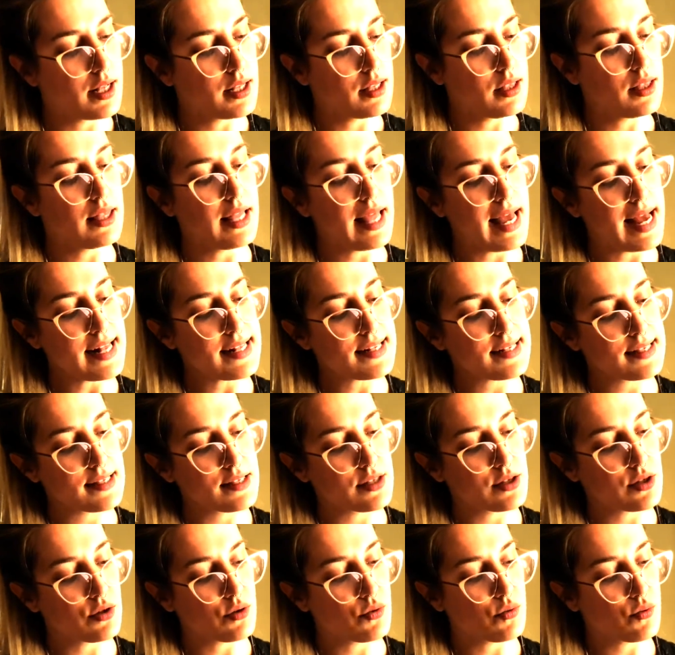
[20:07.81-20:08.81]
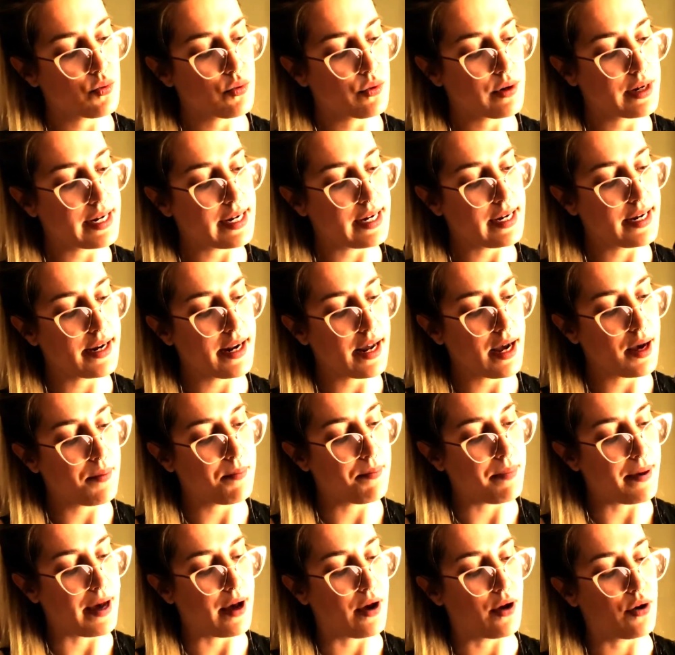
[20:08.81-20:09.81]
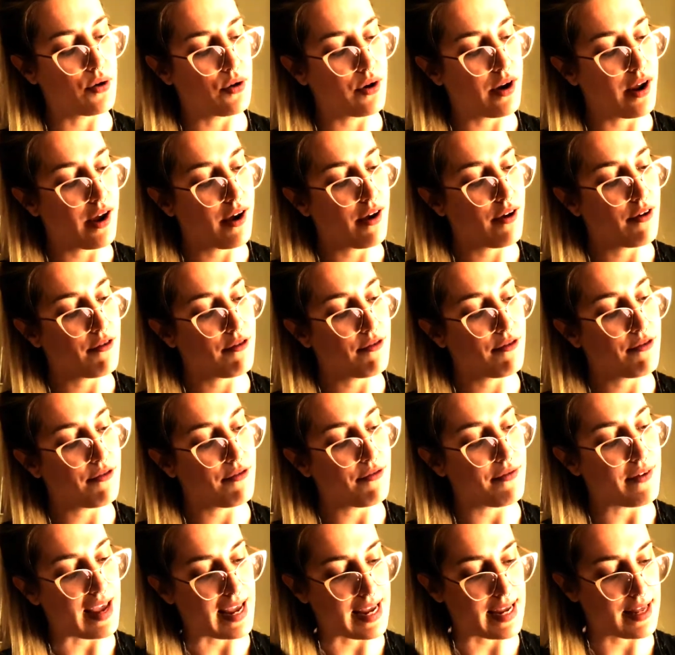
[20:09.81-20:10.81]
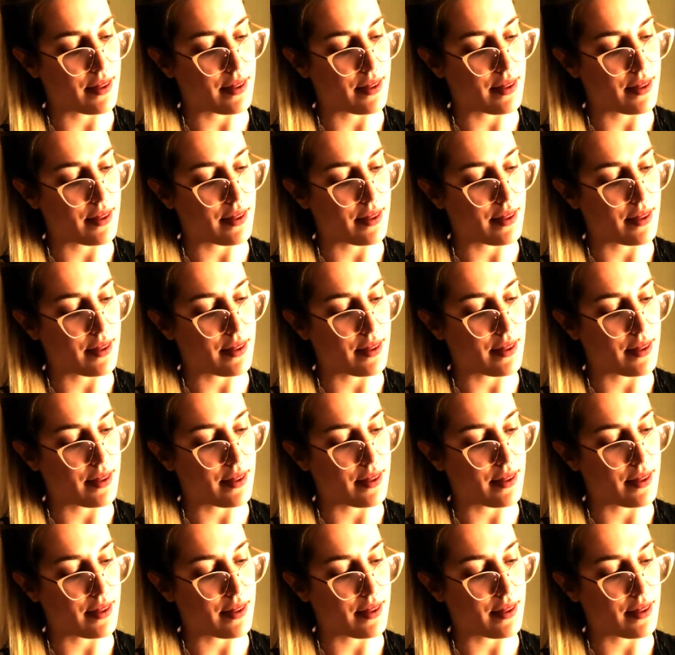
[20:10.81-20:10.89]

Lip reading: Let's read about faith.